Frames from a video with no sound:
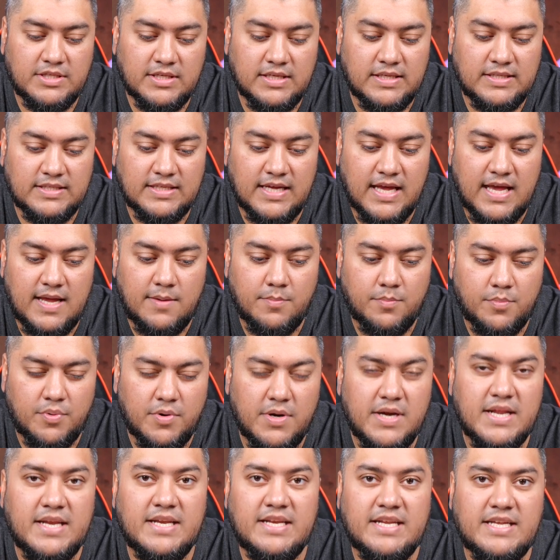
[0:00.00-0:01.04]
is a
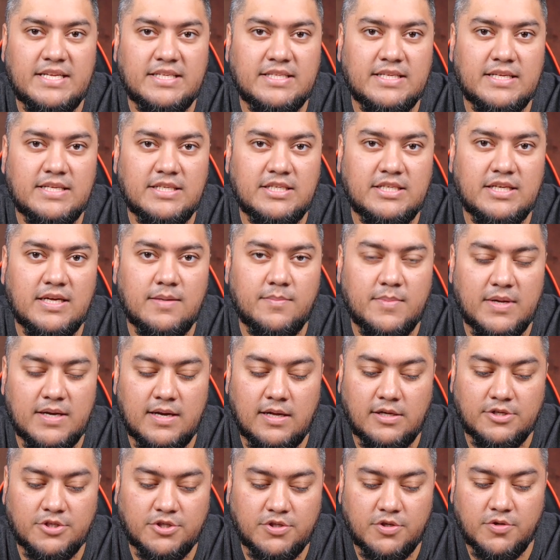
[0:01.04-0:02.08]
pretty decent chip, and
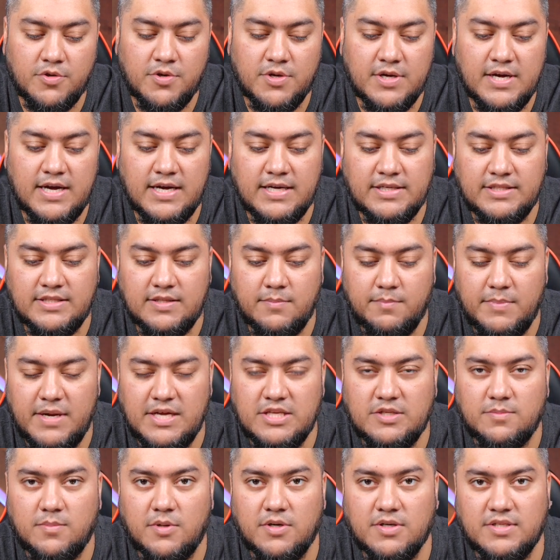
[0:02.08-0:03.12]
I'll show you guys the
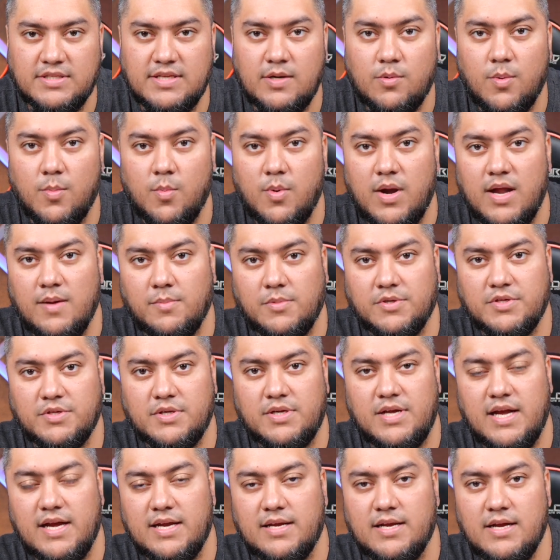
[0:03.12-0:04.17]
benchmarks that we were able to
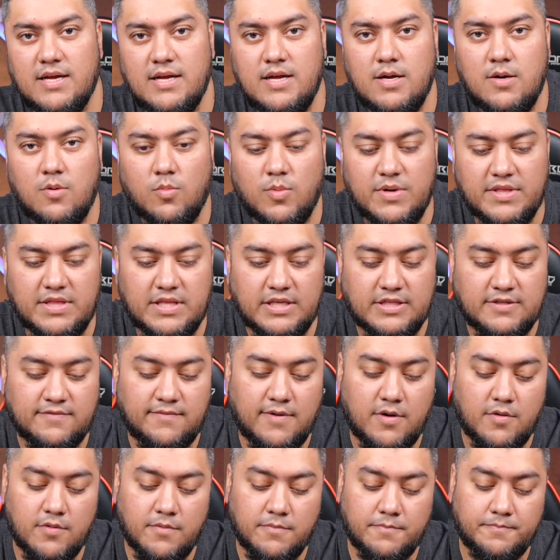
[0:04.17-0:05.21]
get with this phone.